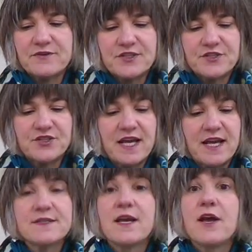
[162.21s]
such
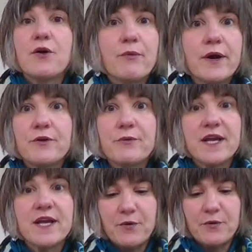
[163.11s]
as, where do we
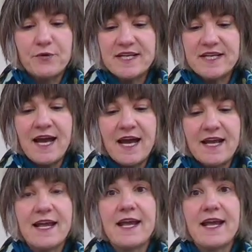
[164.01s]
go when we die?